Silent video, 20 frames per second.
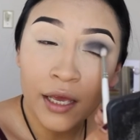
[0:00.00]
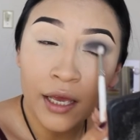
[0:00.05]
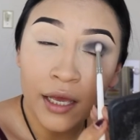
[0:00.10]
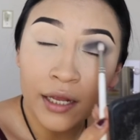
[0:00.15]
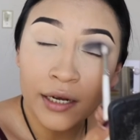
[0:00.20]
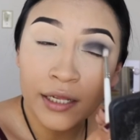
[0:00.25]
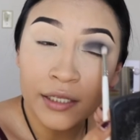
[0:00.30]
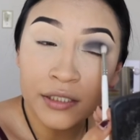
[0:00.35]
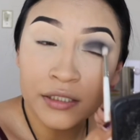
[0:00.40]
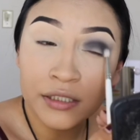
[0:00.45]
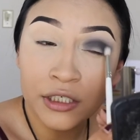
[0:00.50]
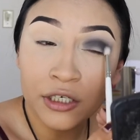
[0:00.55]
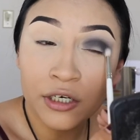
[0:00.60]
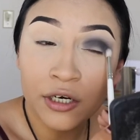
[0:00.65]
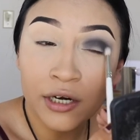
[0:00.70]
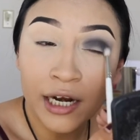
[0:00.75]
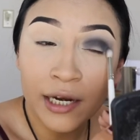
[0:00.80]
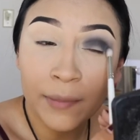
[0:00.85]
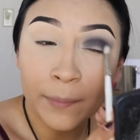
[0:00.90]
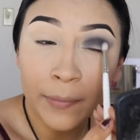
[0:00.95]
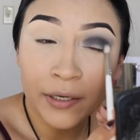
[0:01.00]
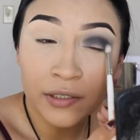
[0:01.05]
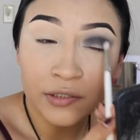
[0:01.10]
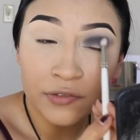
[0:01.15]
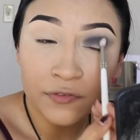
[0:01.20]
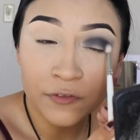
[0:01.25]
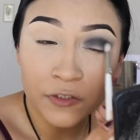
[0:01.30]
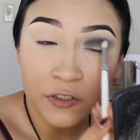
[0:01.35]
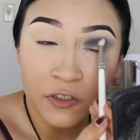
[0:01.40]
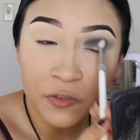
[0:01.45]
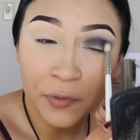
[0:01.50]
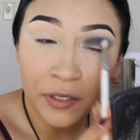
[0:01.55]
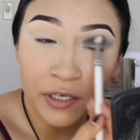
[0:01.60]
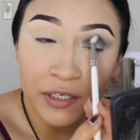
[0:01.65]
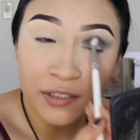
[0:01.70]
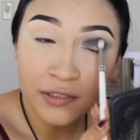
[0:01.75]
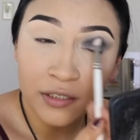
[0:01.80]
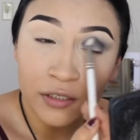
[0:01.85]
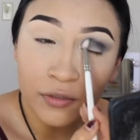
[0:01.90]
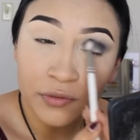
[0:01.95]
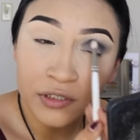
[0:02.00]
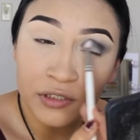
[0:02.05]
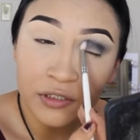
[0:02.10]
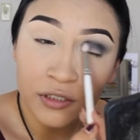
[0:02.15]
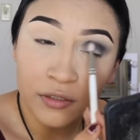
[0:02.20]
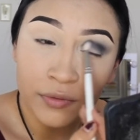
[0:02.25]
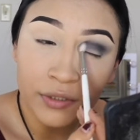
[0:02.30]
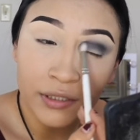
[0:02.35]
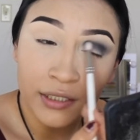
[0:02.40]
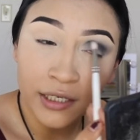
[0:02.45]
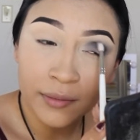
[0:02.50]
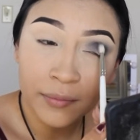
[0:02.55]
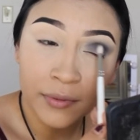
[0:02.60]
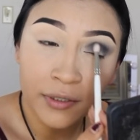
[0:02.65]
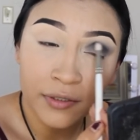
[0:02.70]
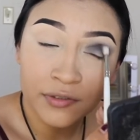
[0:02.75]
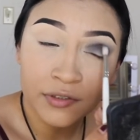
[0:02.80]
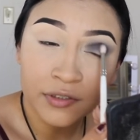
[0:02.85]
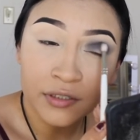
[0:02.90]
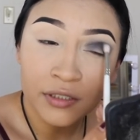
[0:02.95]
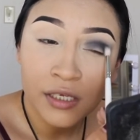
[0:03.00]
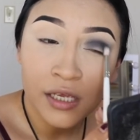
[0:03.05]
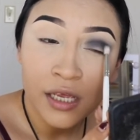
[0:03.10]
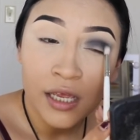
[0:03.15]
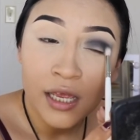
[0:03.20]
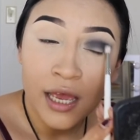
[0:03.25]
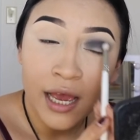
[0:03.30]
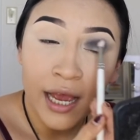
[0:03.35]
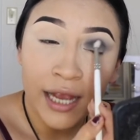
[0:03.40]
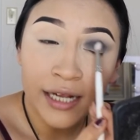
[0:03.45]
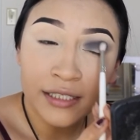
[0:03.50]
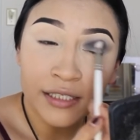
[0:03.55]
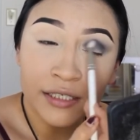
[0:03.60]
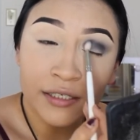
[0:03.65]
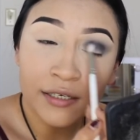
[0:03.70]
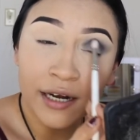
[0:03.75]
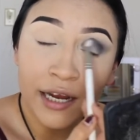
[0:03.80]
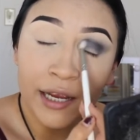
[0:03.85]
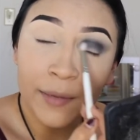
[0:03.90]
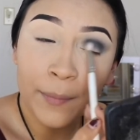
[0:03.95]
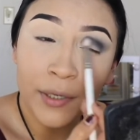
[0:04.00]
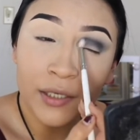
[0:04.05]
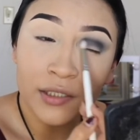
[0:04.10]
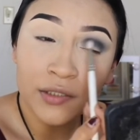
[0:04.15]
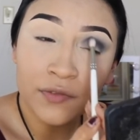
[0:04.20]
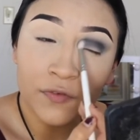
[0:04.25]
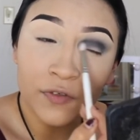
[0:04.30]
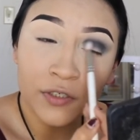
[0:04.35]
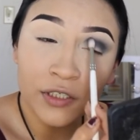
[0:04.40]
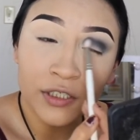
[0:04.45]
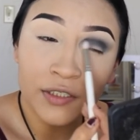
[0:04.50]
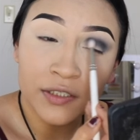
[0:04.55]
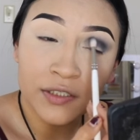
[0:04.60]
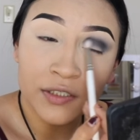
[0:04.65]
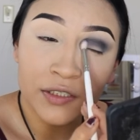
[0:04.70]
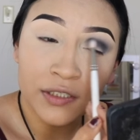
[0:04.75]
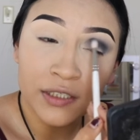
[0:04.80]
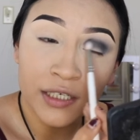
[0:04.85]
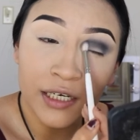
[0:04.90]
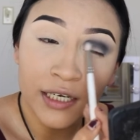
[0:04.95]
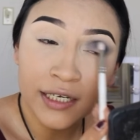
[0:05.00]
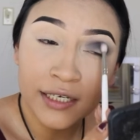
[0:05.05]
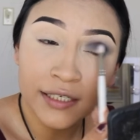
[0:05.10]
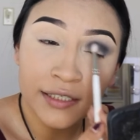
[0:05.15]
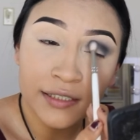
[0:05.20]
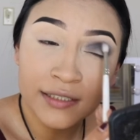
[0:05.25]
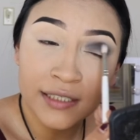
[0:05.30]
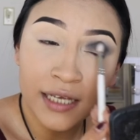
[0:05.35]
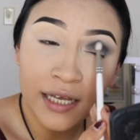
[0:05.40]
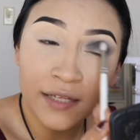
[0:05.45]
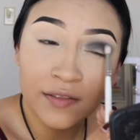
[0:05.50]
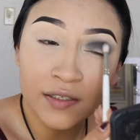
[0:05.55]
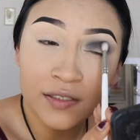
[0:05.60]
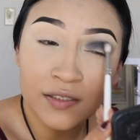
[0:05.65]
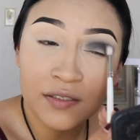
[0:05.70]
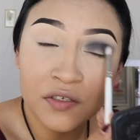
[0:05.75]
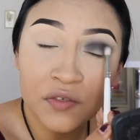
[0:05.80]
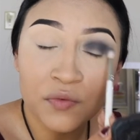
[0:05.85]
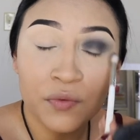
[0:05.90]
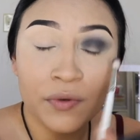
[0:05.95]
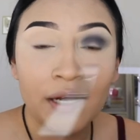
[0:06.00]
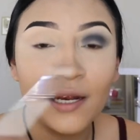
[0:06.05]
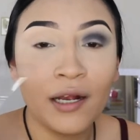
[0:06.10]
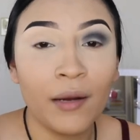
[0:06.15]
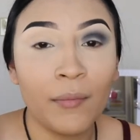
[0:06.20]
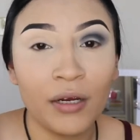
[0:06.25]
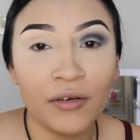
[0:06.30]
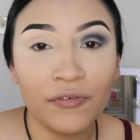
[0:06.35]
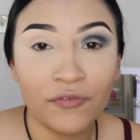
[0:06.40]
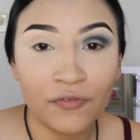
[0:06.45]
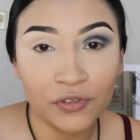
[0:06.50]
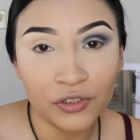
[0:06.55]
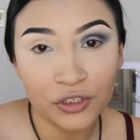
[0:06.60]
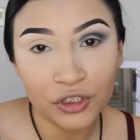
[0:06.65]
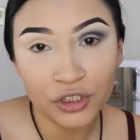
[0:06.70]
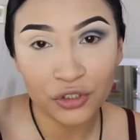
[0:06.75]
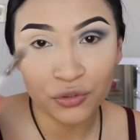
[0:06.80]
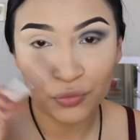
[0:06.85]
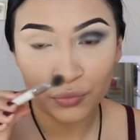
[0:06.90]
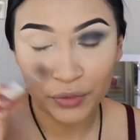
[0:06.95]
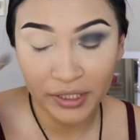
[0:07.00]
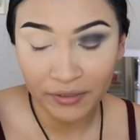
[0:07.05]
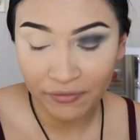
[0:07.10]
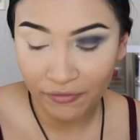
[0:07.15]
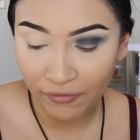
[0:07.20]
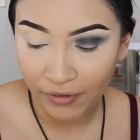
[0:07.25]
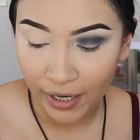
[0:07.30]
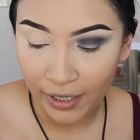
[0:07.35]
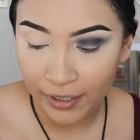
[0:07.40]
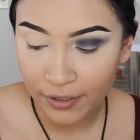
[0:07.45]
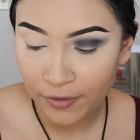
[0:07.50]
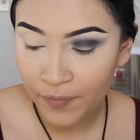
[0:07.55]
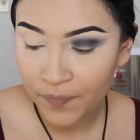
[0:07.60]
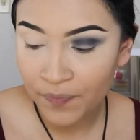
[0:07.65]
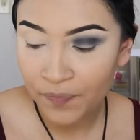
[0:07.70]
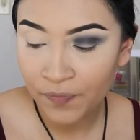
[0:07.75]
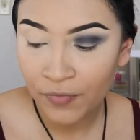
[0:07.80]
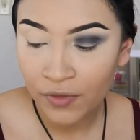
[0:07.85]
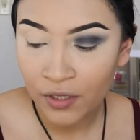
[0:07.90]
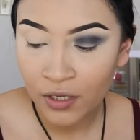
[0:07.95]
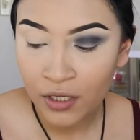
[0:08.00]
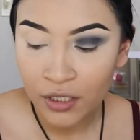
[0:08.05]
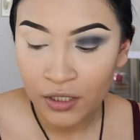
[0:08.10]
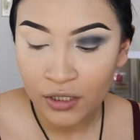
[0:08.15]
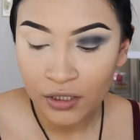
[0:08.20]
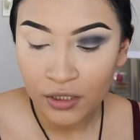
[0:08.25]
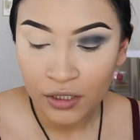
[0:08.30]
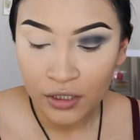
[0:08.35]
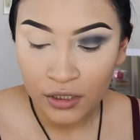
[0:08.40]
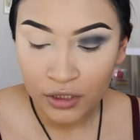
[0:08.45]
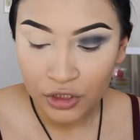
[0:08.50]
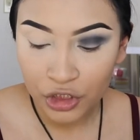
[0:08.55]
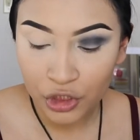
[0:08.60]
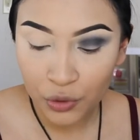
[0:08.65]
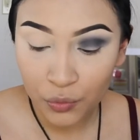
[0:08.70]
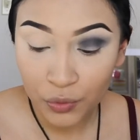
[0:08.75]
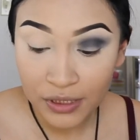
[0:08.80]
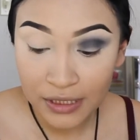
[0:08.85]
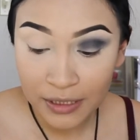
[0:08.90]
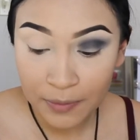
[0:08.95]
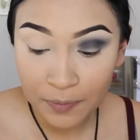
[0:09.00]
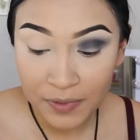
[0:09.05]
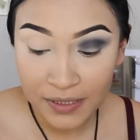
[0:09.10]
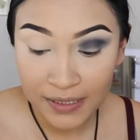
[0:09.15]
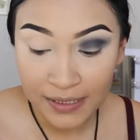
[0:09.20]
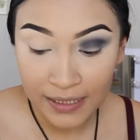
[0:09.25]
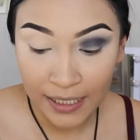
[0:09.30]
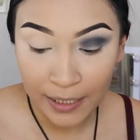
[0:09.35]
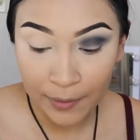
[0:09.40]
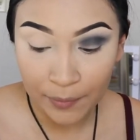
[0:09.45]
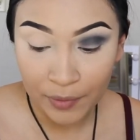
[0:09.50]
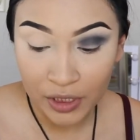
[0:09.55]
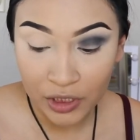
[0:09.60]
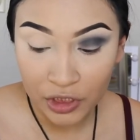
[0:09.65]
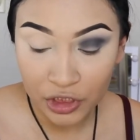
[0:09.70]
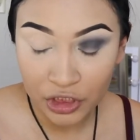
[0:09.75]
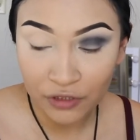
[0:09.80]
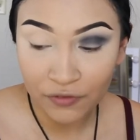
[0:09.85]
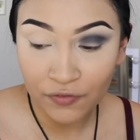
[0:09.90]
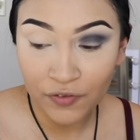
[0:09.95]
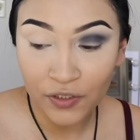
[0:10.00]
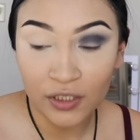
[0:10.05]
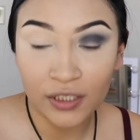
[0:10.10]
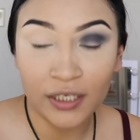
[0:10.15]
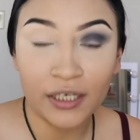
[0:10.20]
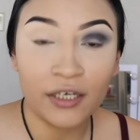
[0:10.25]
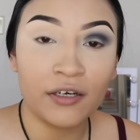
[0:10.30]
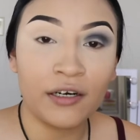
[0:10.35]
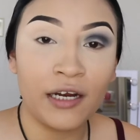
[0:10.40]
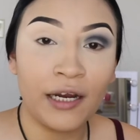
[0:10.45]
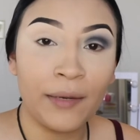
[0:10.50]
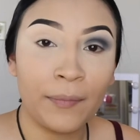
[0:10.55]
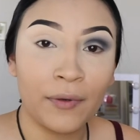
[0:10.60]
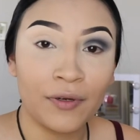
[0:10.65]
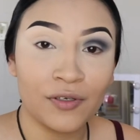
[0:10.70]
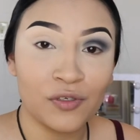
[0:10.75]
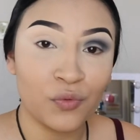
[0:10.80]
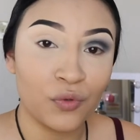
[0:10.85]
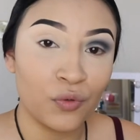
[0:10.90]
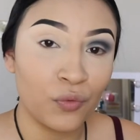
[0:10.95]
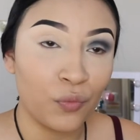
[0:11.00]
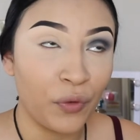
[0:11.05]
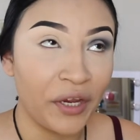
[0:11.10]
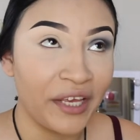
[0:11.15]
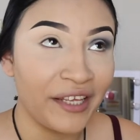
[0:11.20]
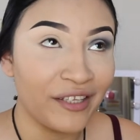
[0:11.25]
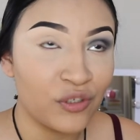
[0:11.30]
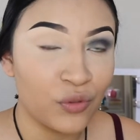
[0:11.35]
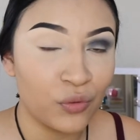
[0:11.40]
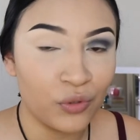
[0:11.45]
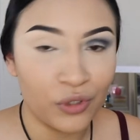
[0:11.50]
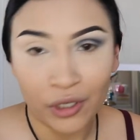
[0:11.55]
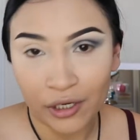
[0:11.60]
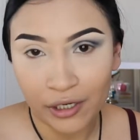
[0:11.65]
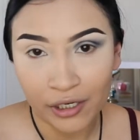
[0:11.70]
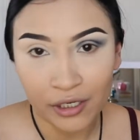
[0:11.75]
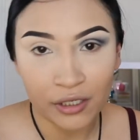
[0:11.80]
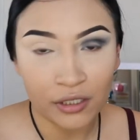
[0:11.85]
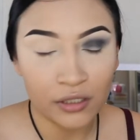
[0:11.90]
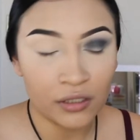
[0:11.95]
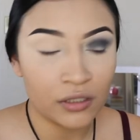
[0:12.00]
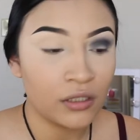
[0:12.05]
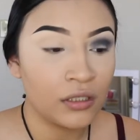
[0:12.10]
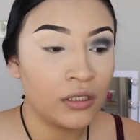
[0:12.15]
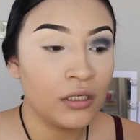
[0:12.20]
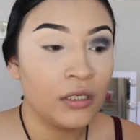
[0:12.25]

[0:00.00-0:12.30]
I did her eyebrows first because I always start with eyebrows. I did her eyebrows first, you guys, and this is where I got my first red flag. She was upset because she felt like her eyebrows were way too dark.